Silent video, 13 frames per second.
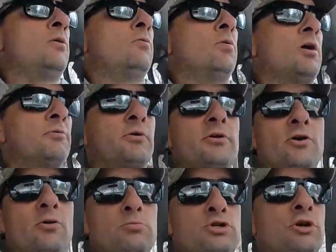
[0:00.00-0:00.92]
Well, I really
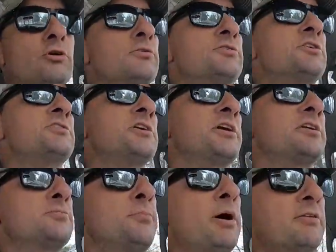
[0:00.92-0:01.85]
hope sugaring season
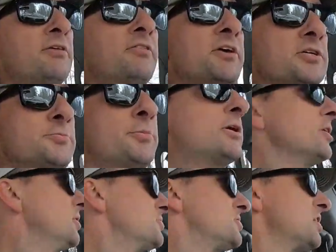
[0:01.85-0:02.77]
gets better than this,
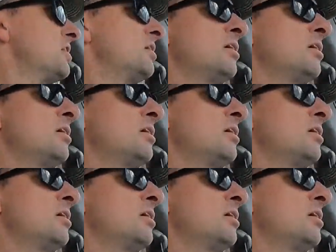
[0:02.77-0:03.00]
because